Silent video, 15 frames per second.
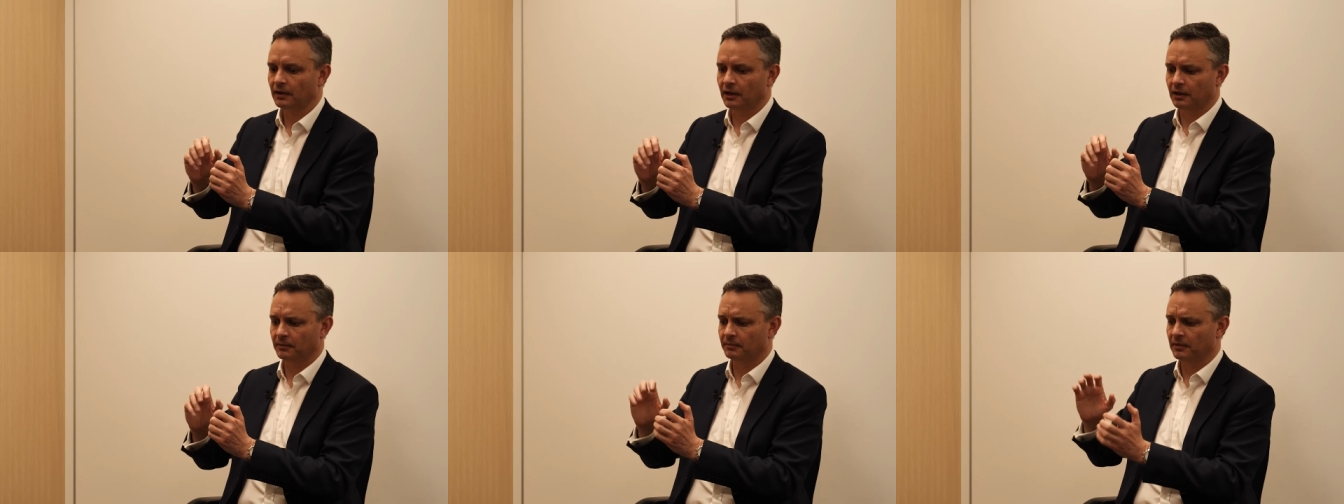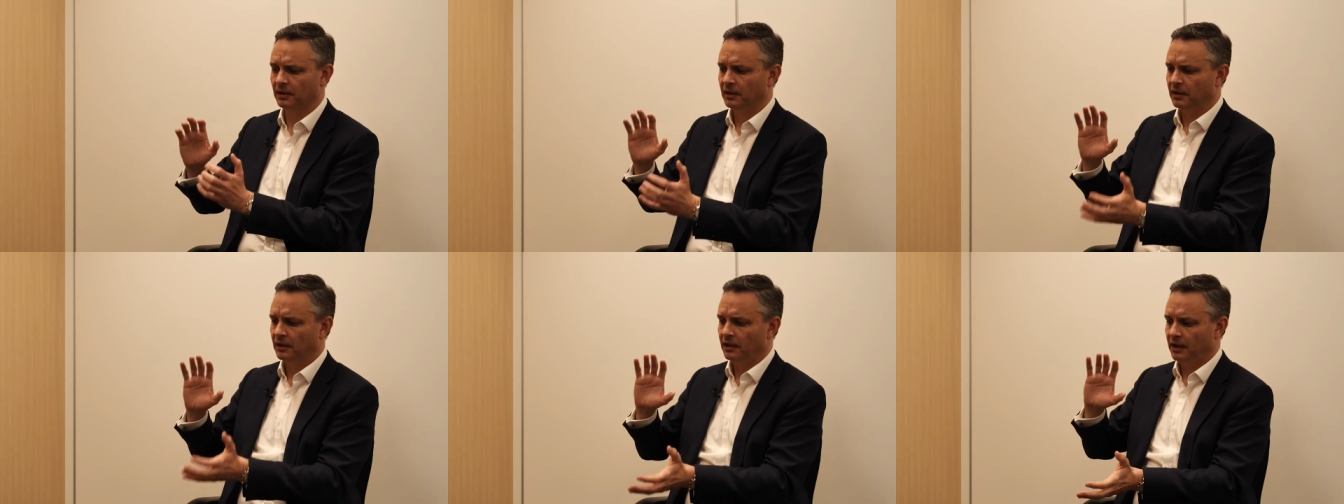Um,
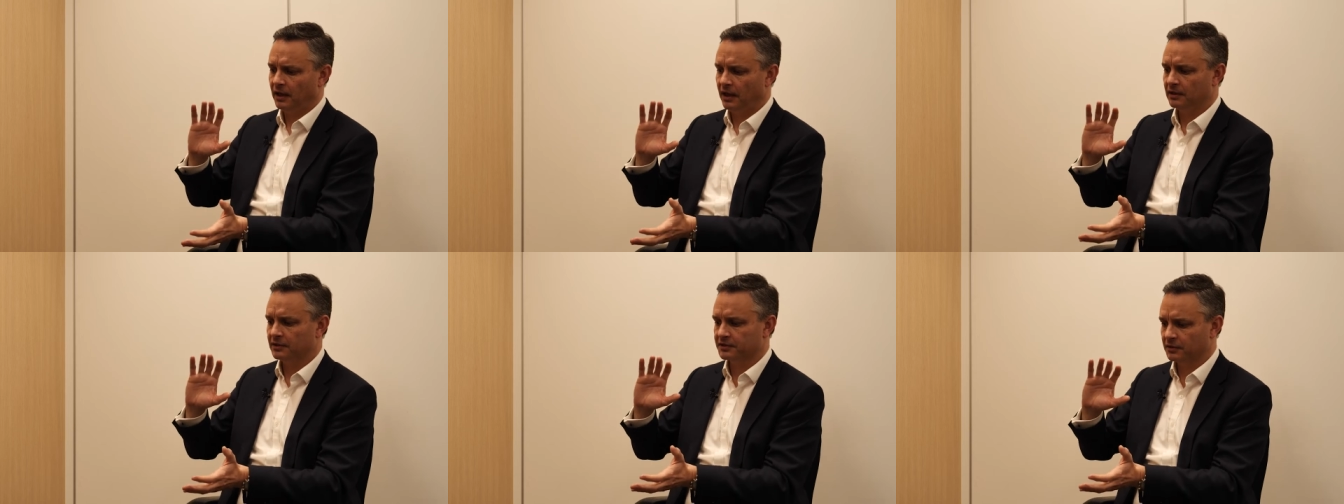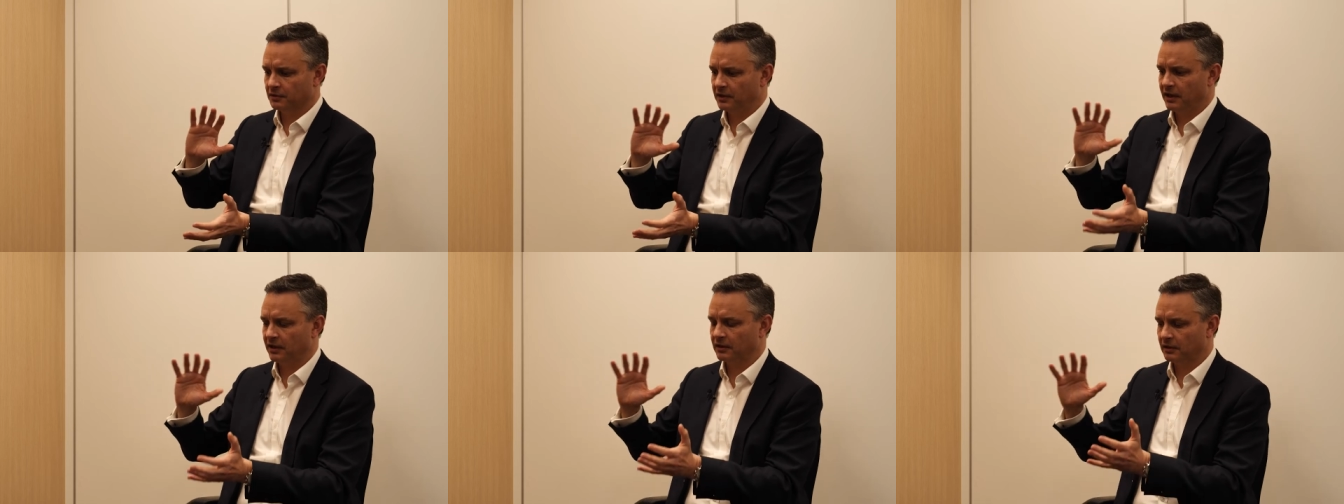and so
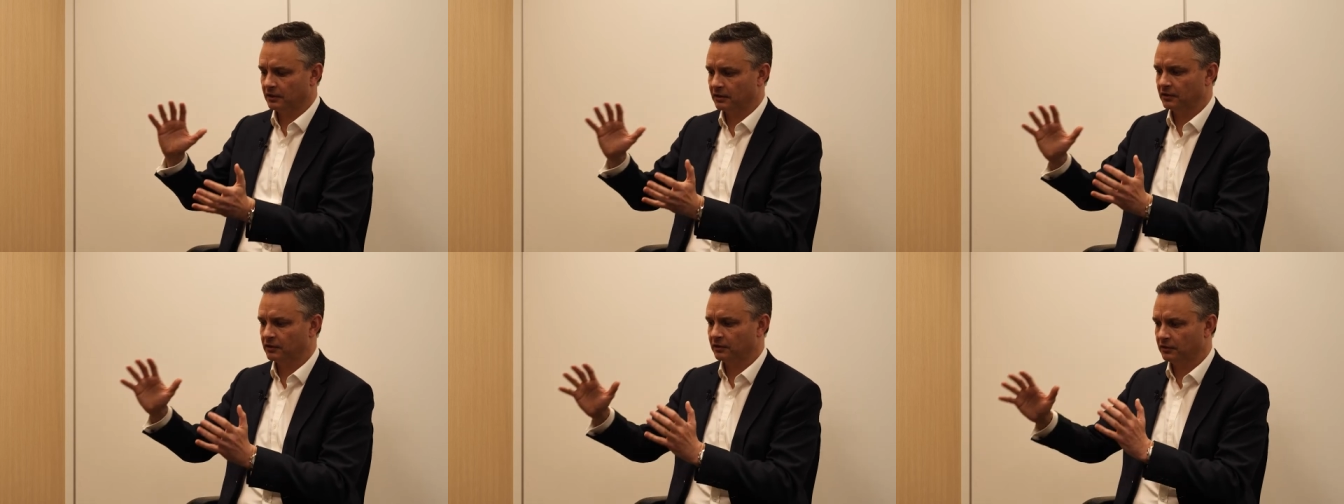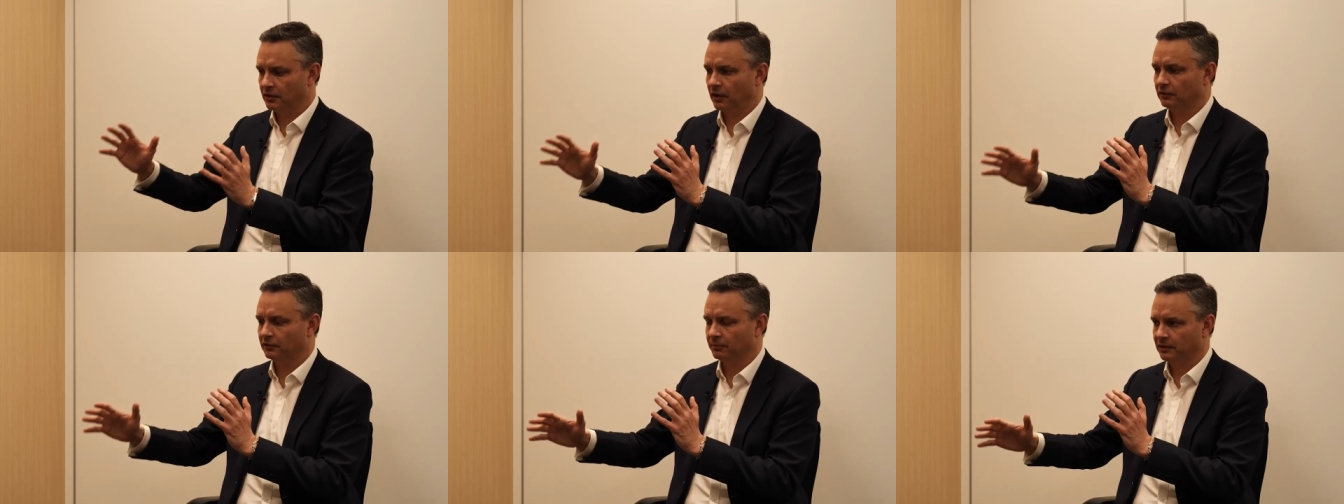that could
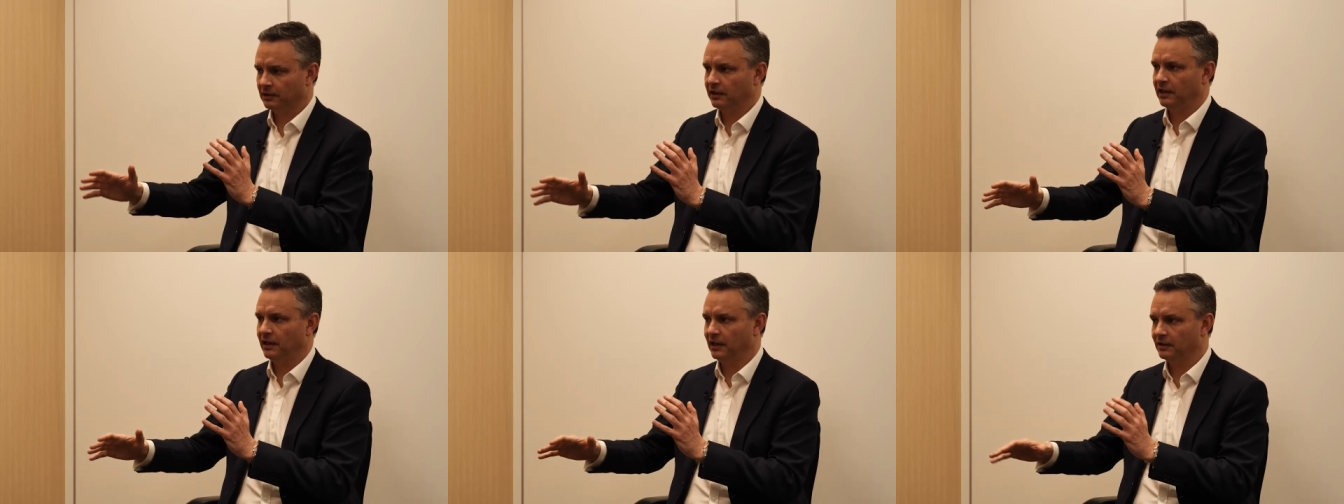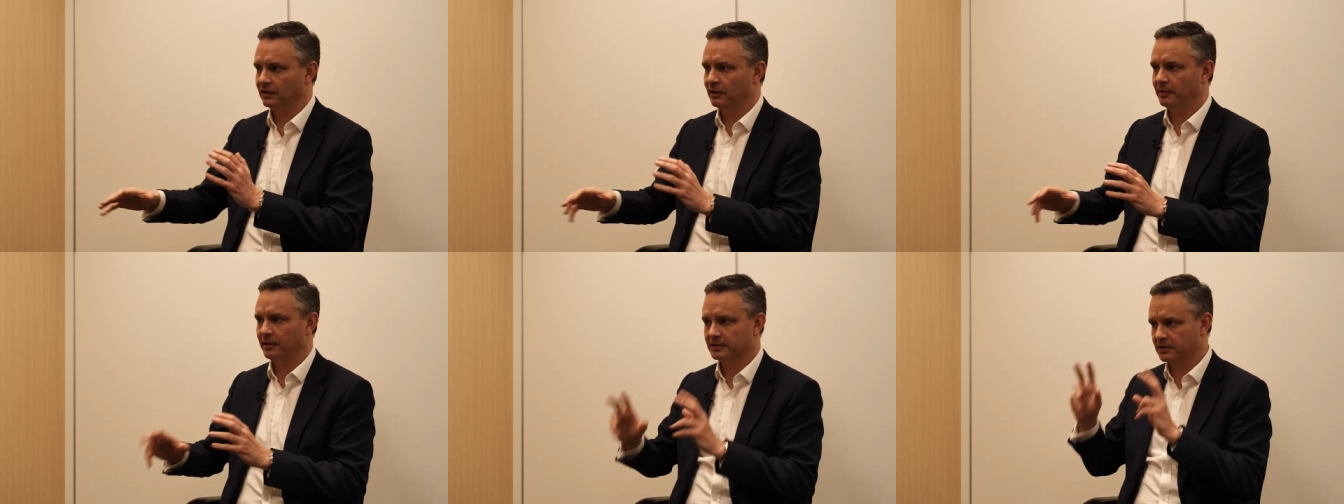ultimately end
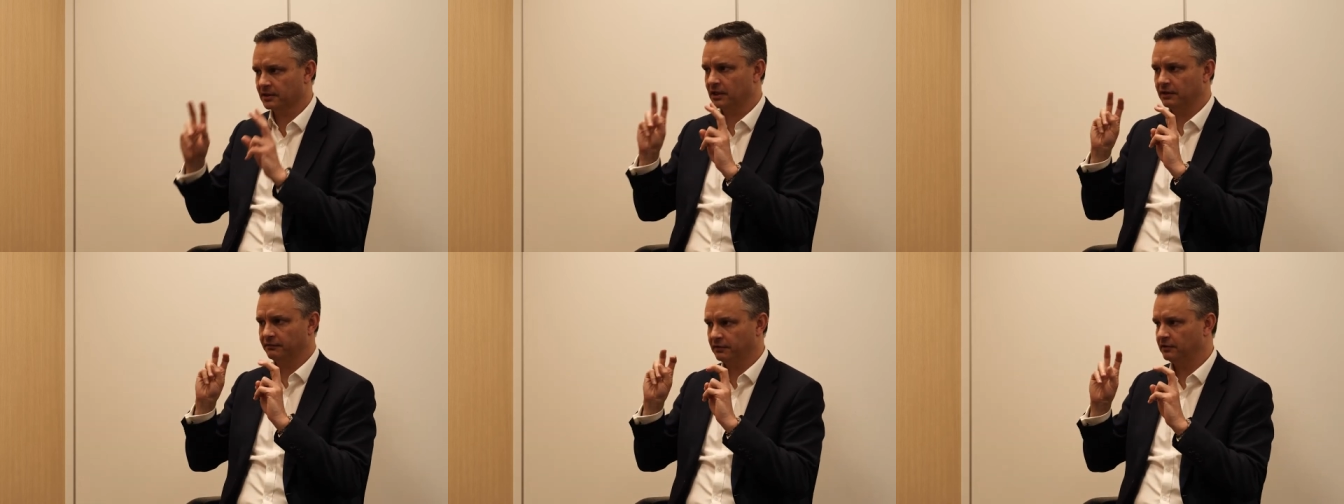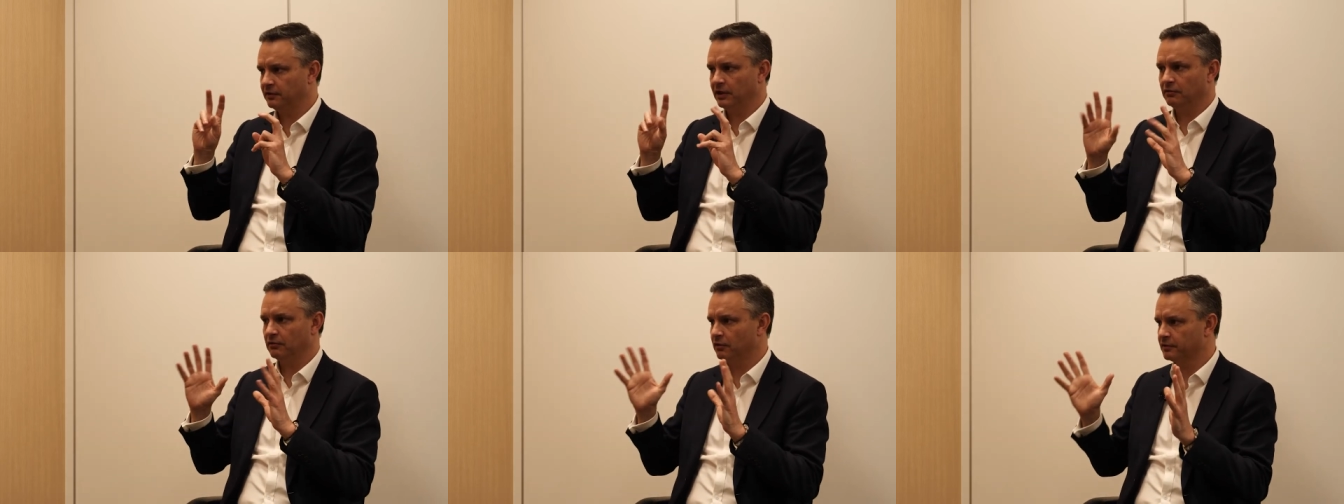up as a kind of a
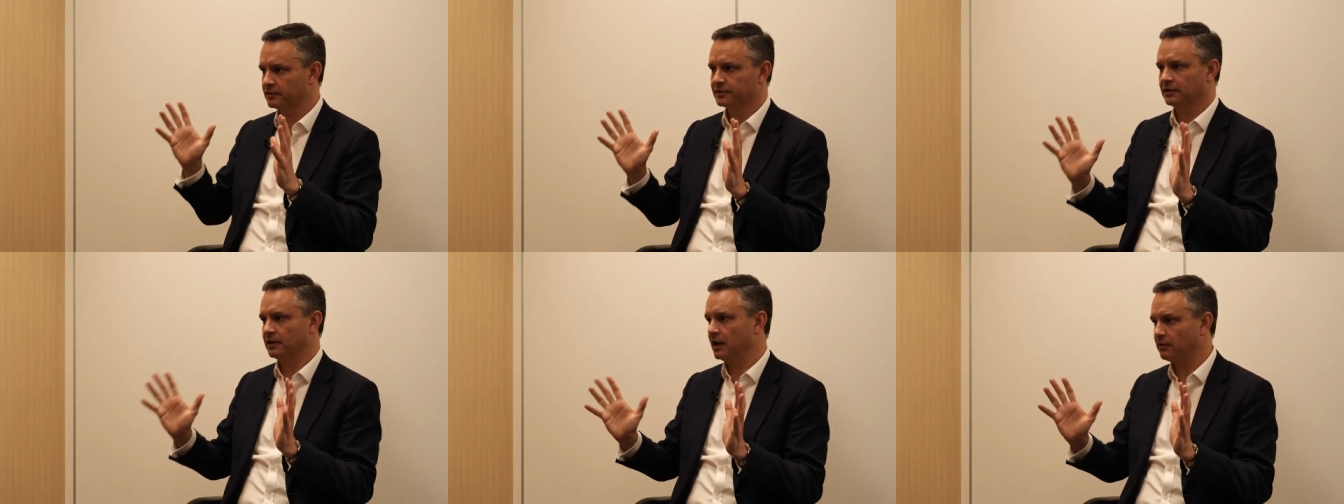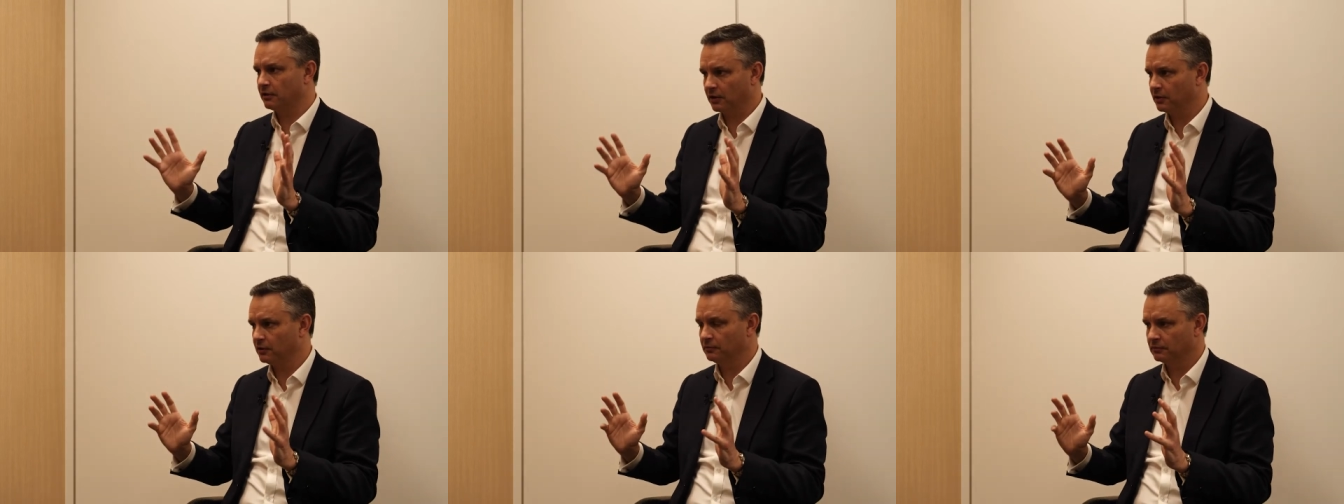degrowth
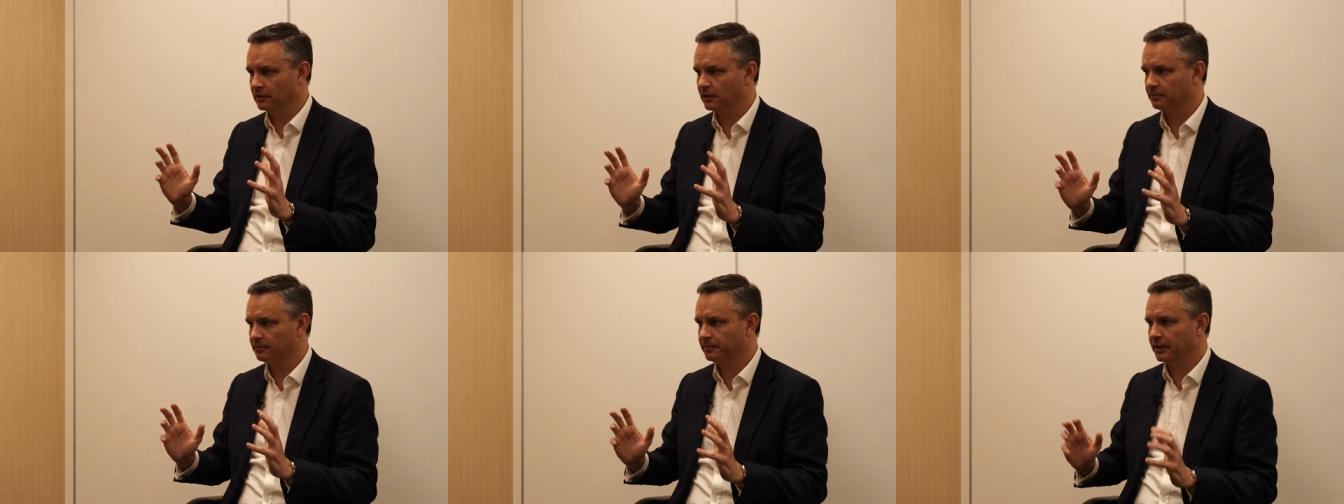scenario, right?